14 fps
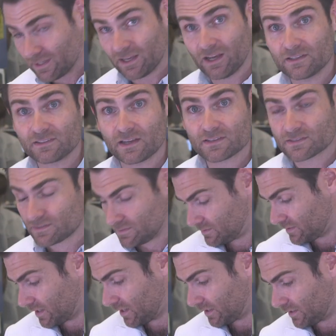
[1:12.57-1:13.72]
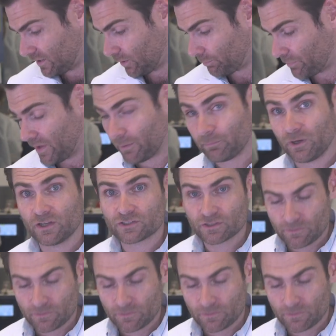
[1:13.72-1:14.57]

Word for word: uh, it does not help that much.